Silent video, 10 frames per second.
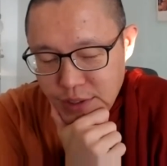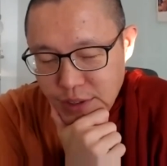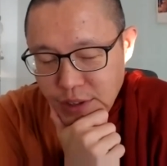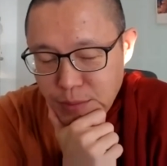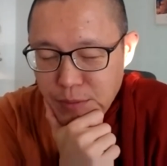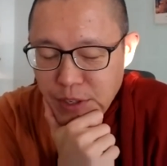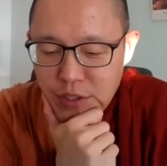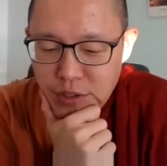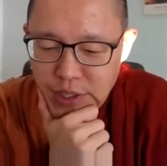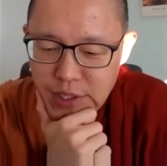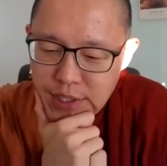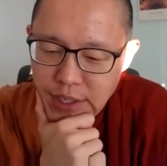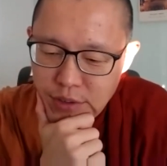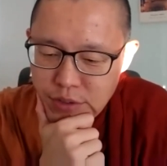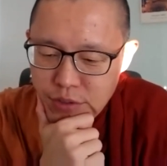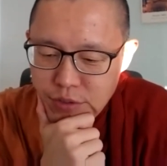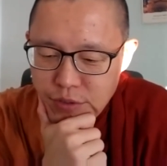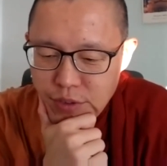oh, maybe I should just tell the truth.